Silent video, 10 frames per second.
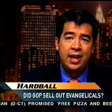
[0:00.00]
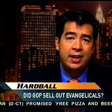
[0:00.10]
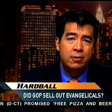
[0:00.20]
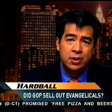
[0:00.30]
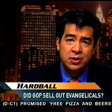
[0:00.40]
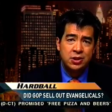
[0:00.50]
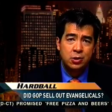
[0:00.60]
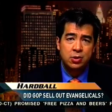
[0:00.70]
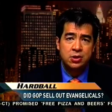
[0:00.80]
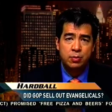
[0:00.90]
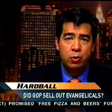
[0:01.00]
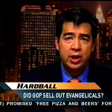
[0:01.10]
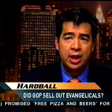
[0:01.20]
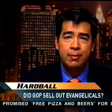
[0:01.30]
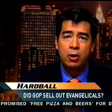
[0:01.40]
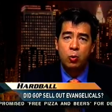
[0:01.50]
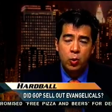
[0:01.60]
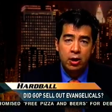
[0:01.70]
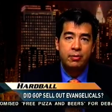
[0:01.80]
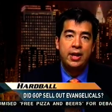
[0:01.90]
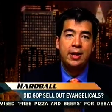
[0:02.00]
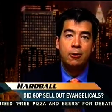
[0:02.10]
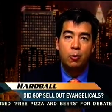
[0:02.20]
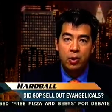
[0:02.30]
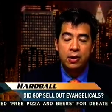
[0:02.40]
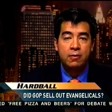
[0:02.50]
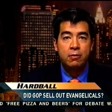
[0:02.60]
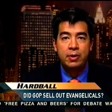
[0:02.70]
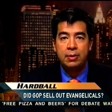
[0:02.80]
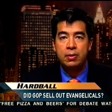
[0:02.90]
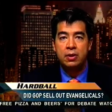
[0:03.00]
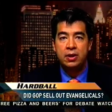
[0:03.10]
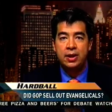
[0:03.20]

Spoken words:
And the Christians who are supporting him are well-meaning, wonderful people.